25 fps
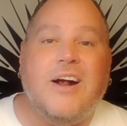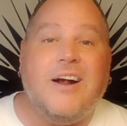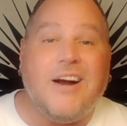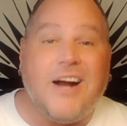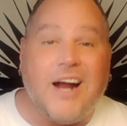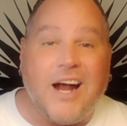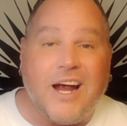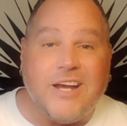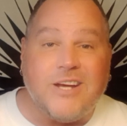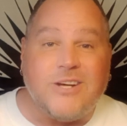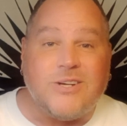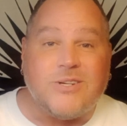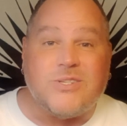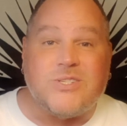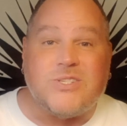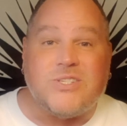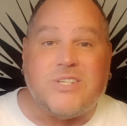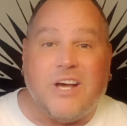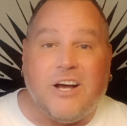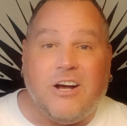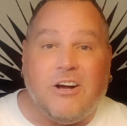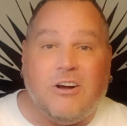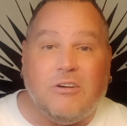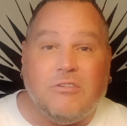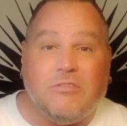higher
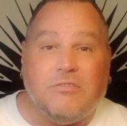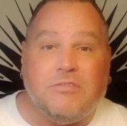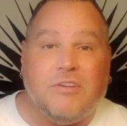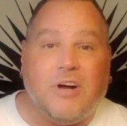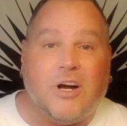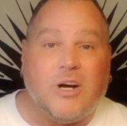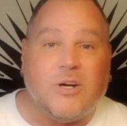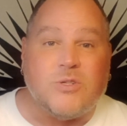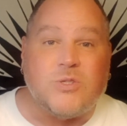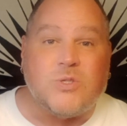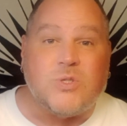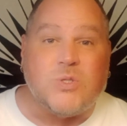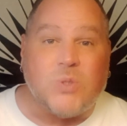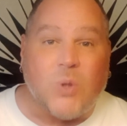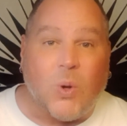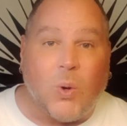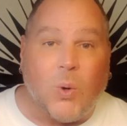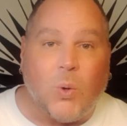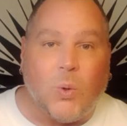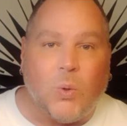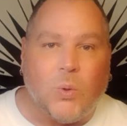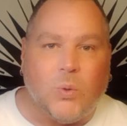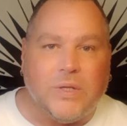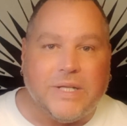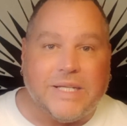self, our
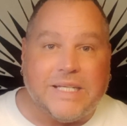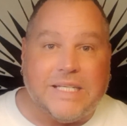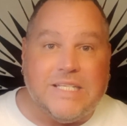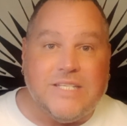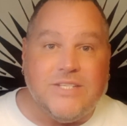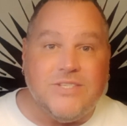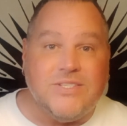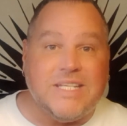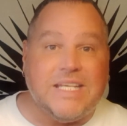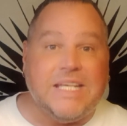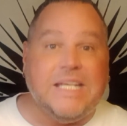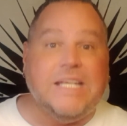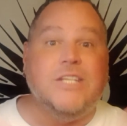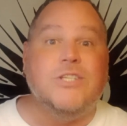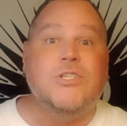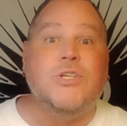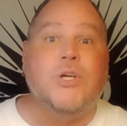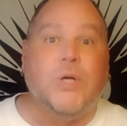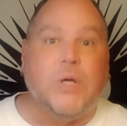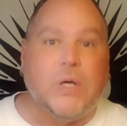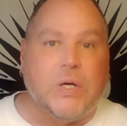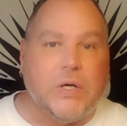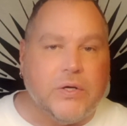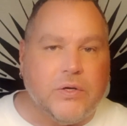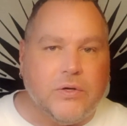soul, is
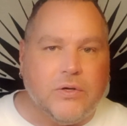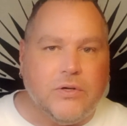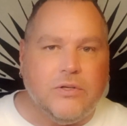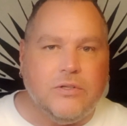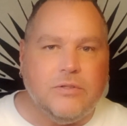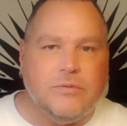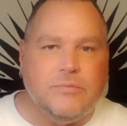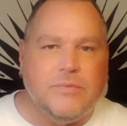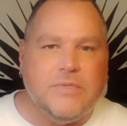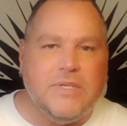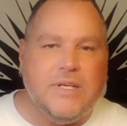eternal.